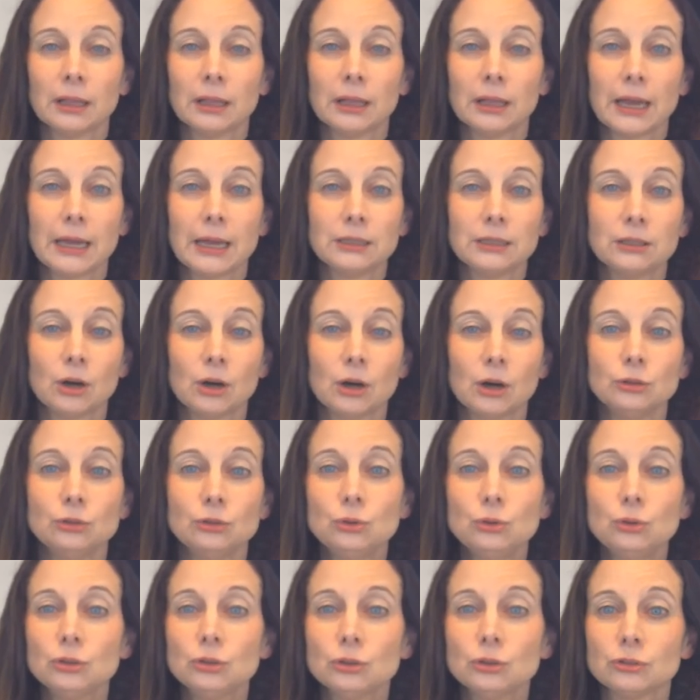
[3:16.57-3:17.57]
Like on
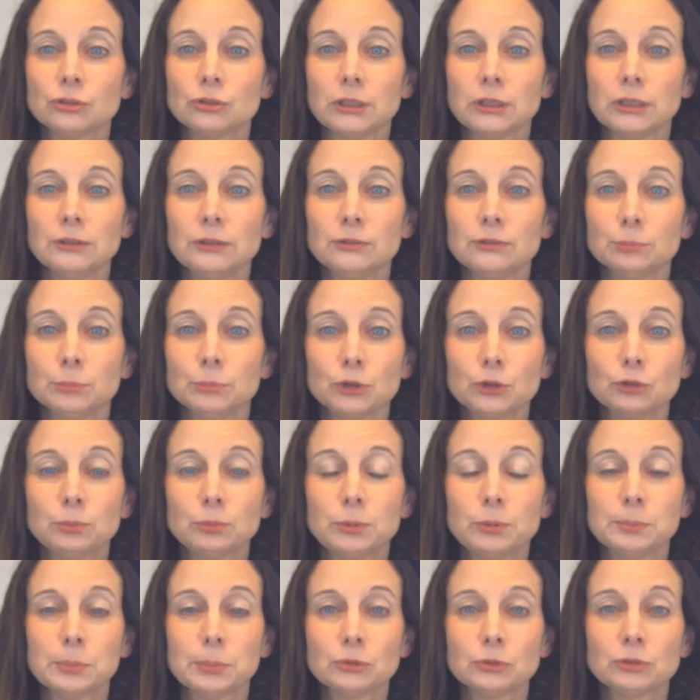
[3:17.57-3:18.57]
New Year's Eve,
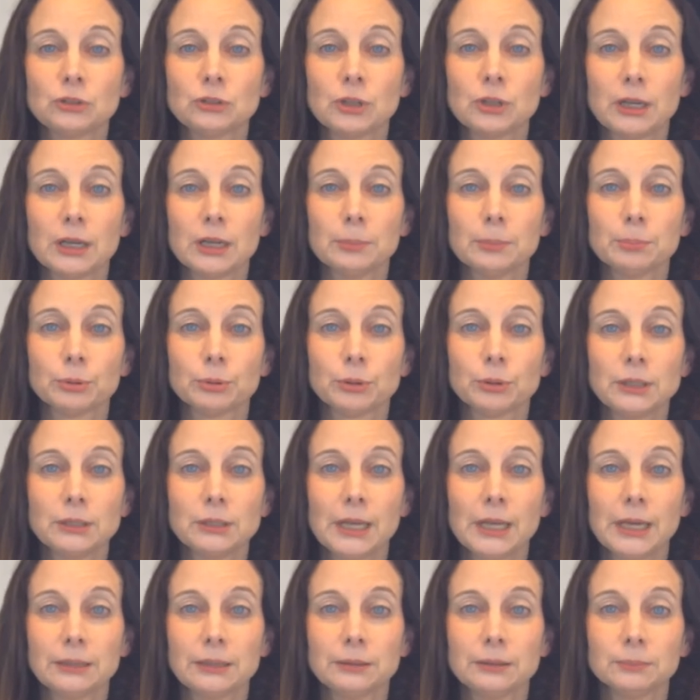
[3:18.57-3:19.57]
most people stay up pretty
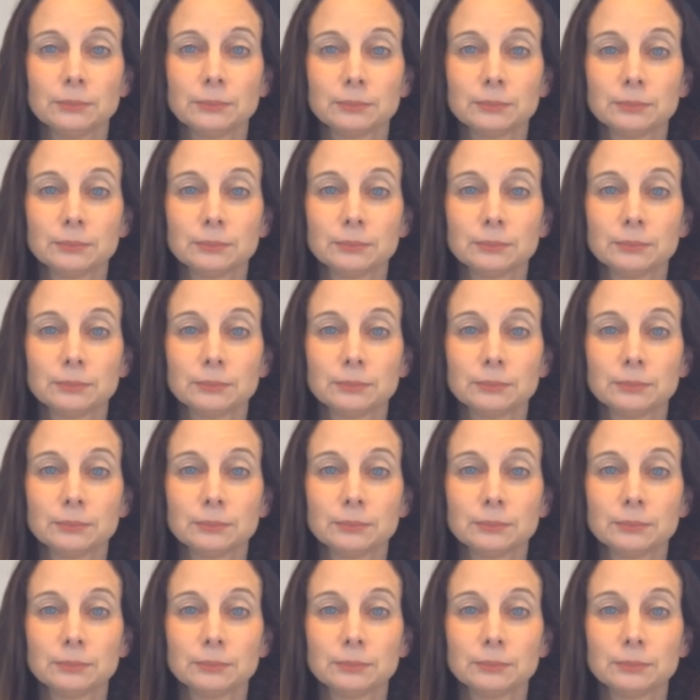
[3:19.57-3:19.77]
late.